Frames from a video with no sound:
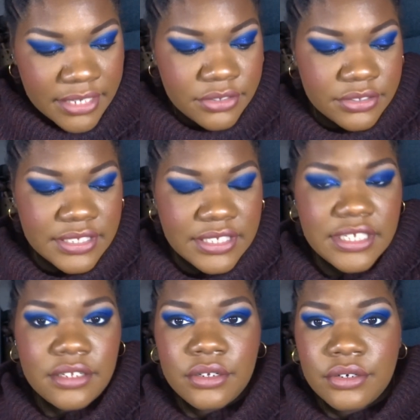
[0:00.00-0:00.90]

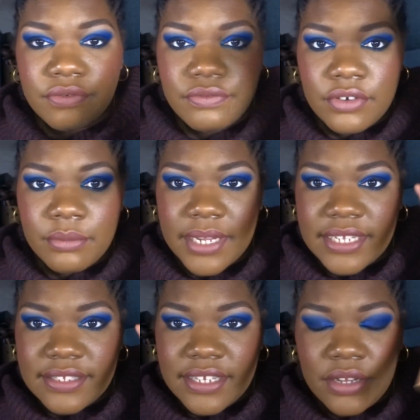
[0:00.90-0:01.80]
concealer from
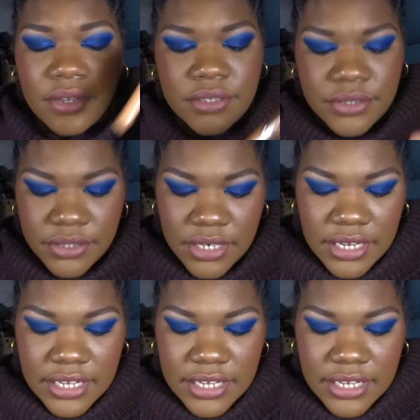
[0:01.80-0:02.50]
Estée Lauder.